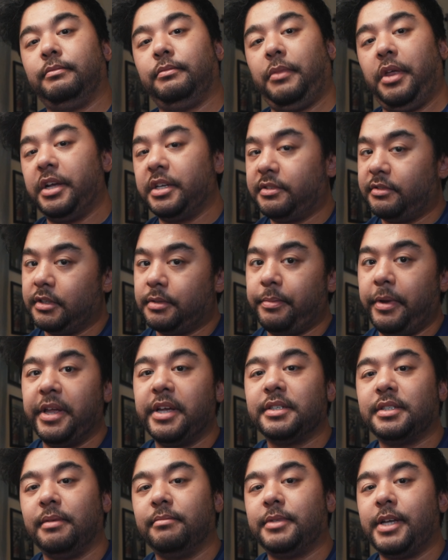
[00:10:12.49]
Thanks for
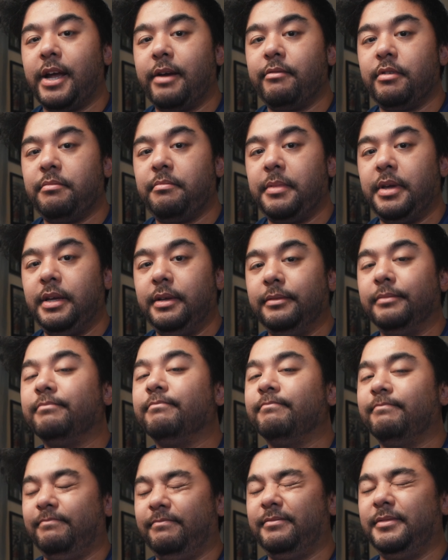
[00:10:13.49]
spending some time with me.
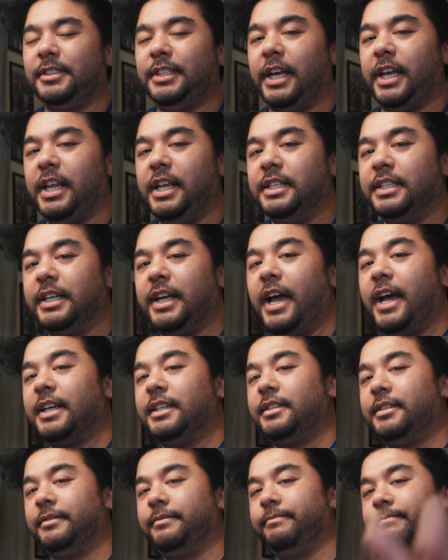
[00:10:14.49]
Take it easy,
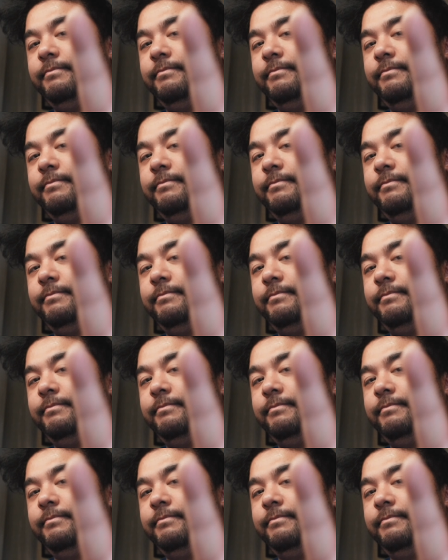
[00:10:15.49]
guys.